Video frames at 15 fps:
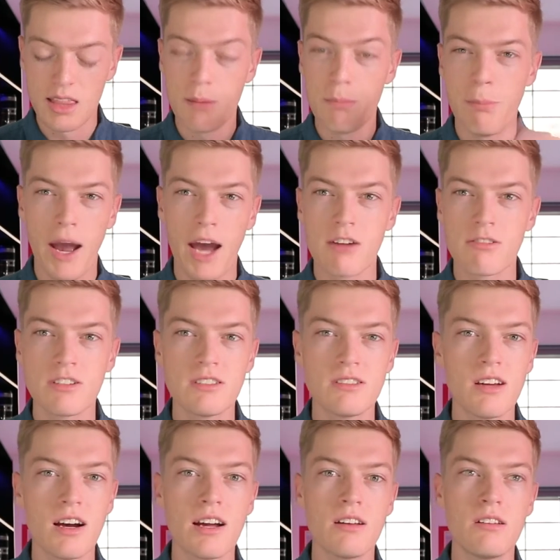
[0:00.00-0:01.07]
the batteries
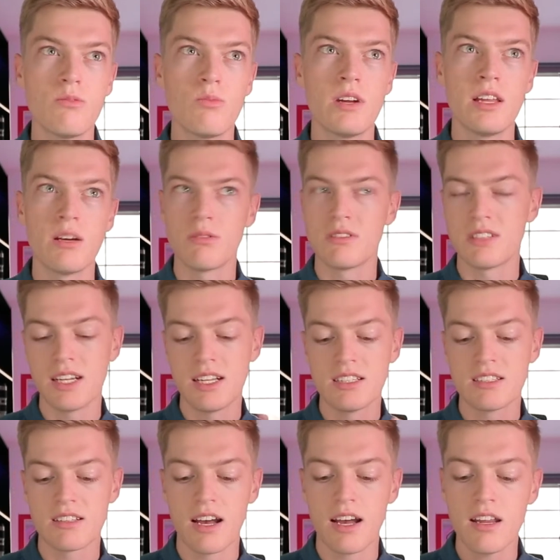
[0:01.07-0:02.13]
died when it was
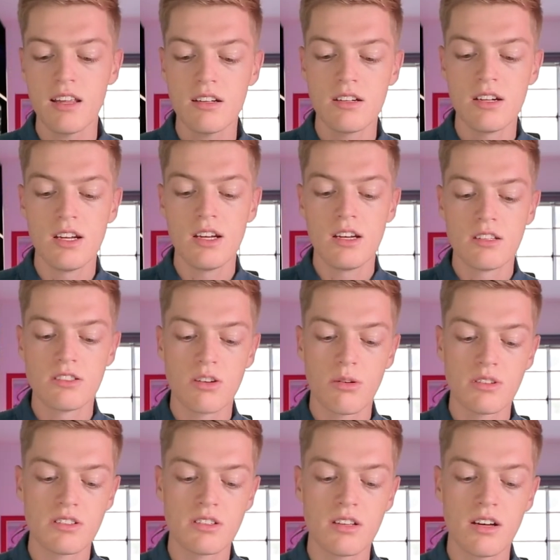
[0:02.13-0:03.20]
inside it. So
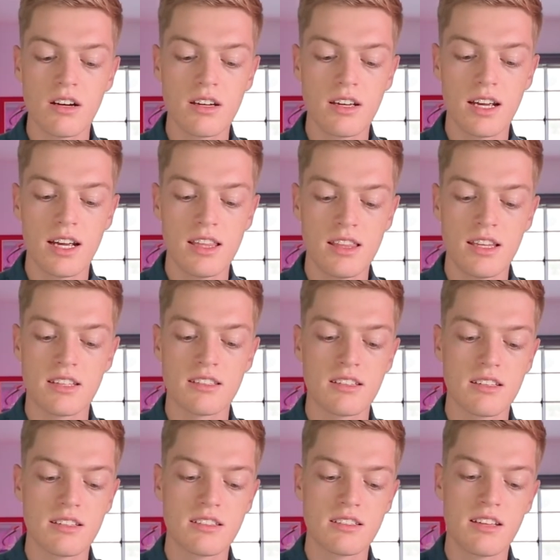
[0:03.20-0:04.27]
it's stuck in this
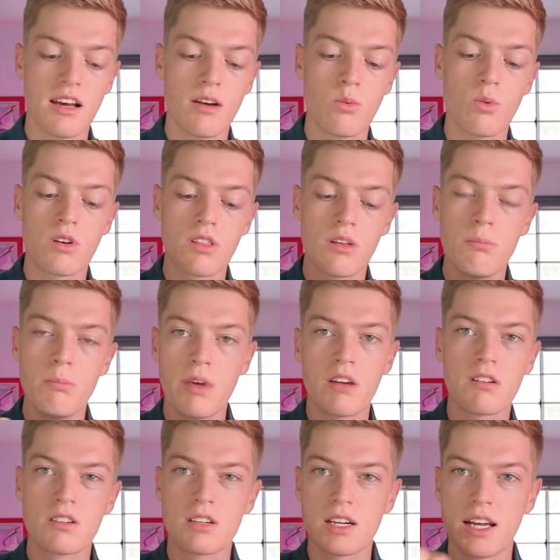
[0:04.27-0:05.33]
set where the
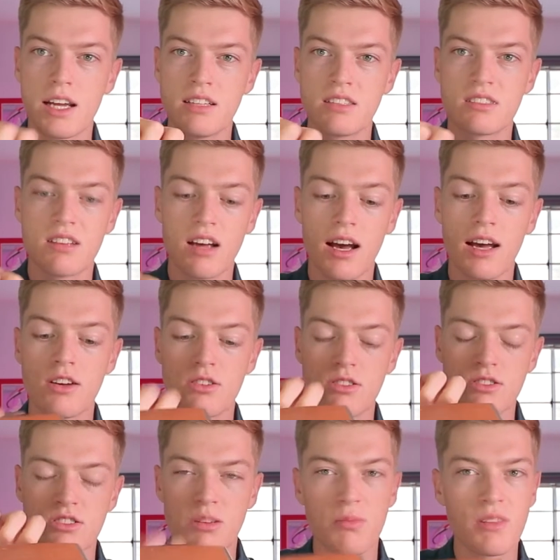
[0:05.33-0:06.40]
mirror inside or
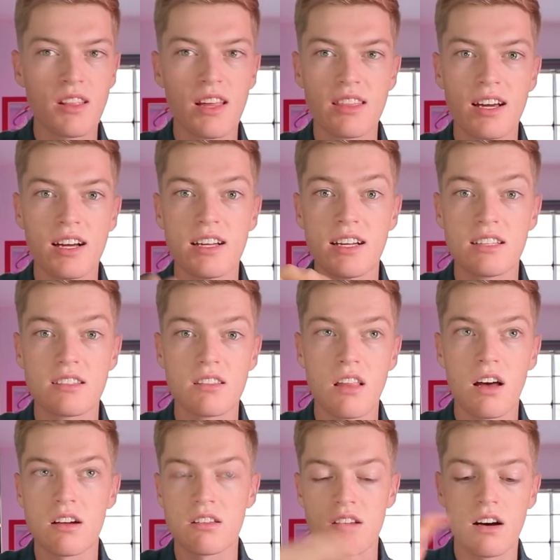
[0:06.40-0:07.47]
something like that, it's
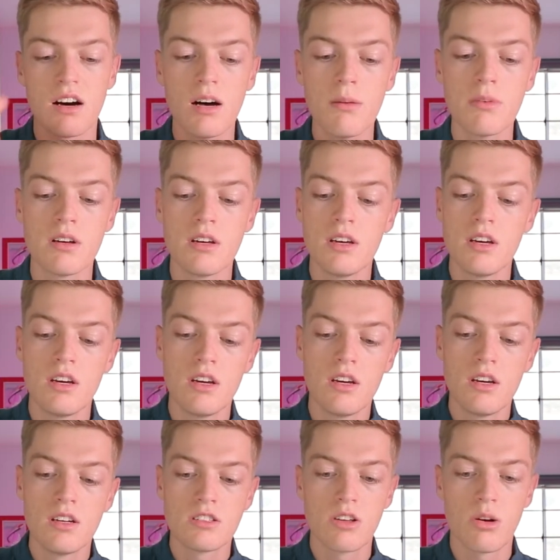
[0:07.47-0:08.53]
locked up.
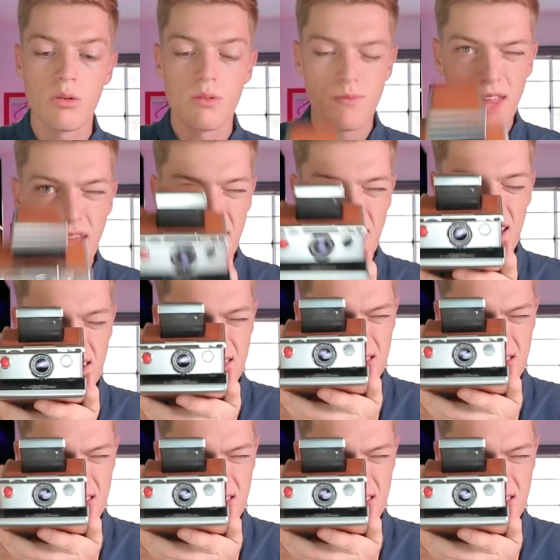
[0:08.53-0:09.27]
So I can't